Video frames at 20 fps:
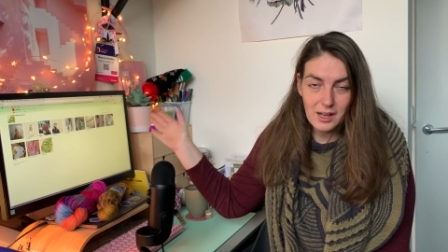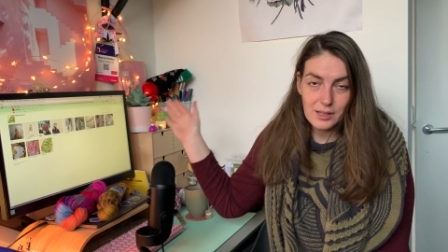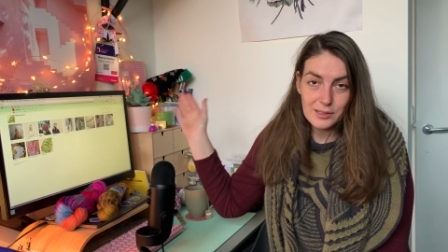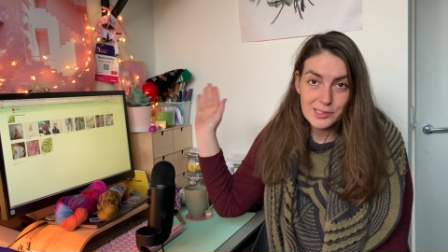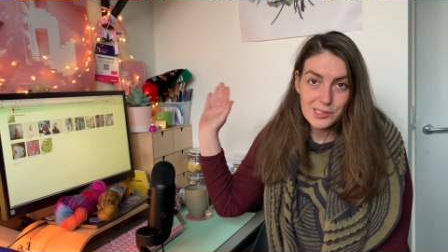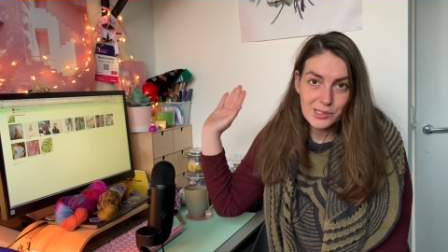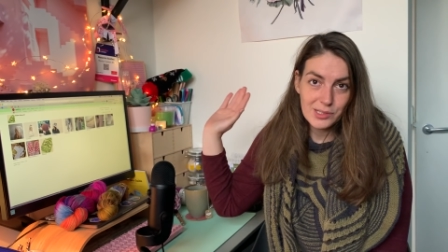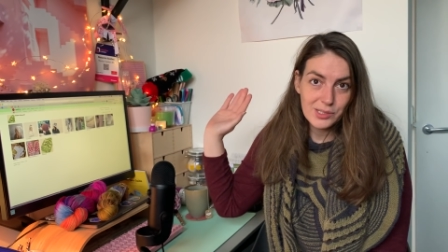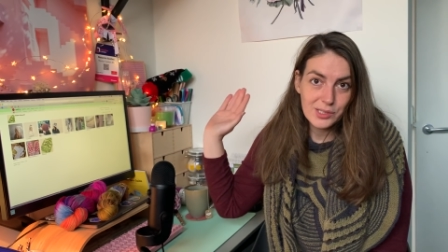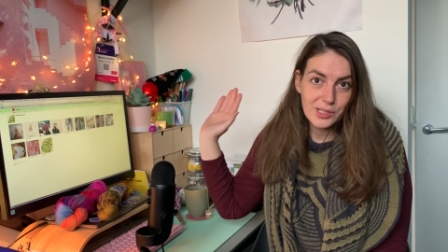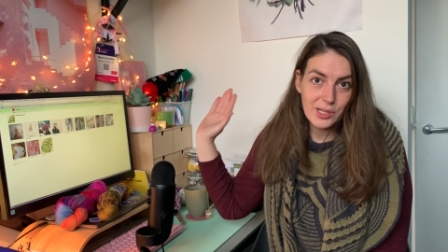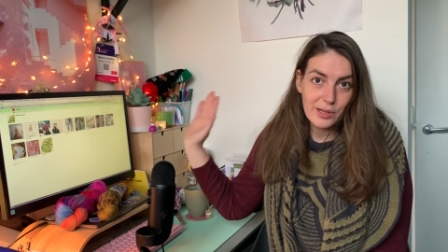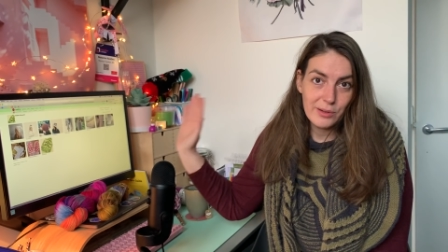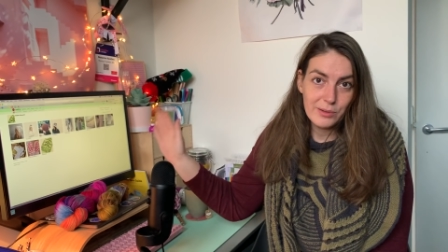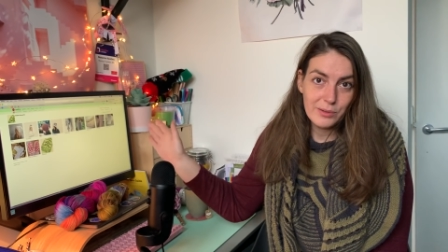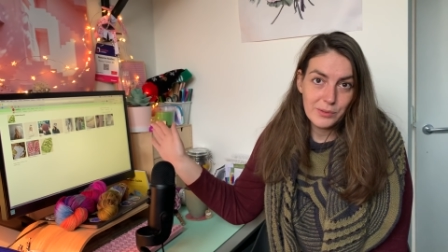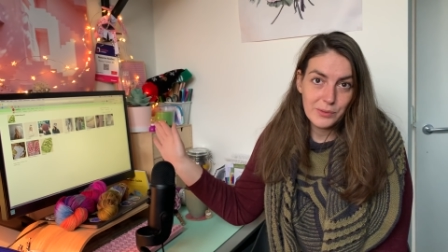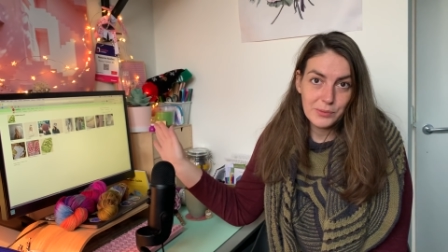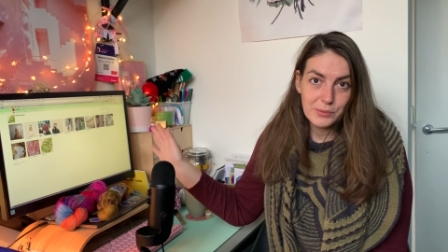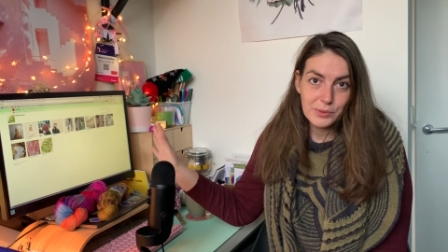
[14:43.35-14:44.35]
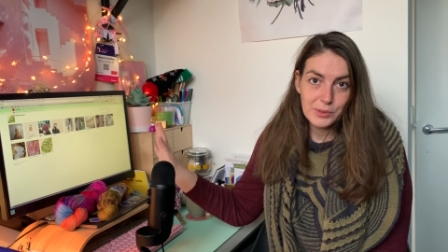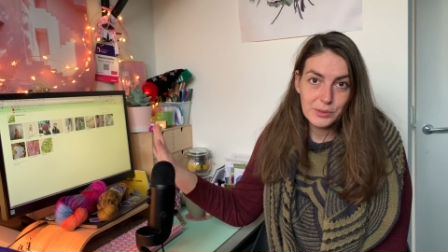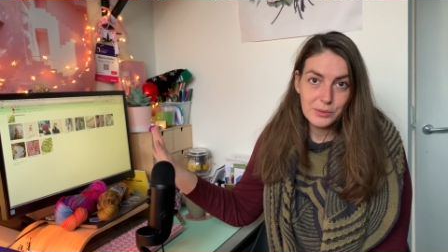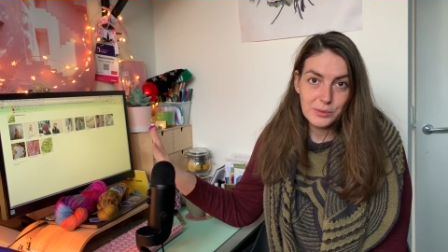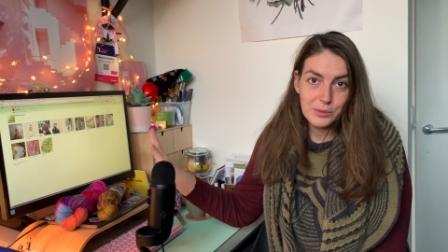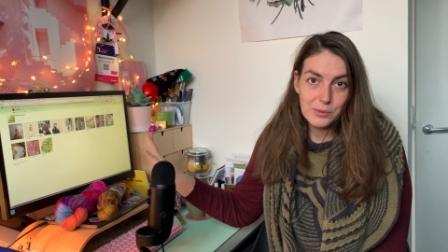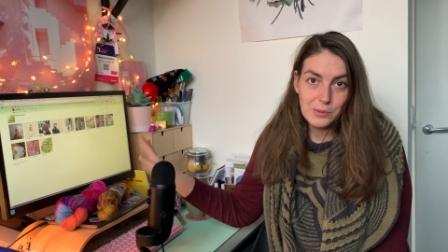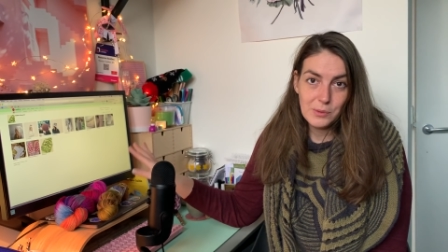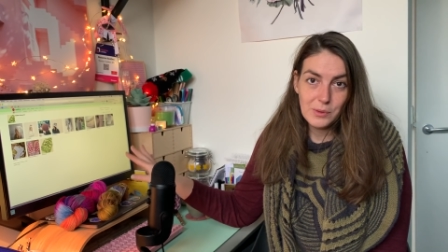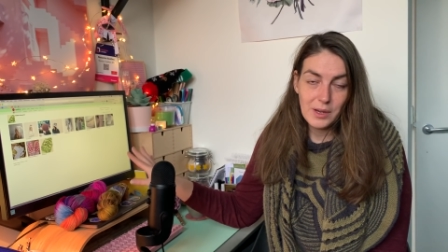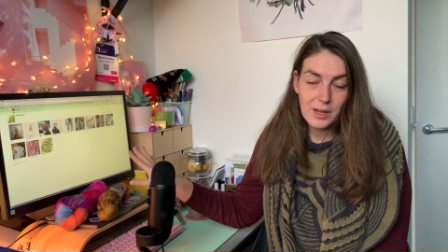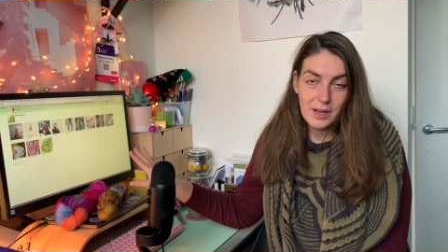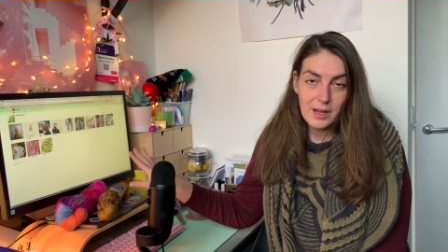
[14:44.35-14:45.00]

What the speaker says: I'll just go through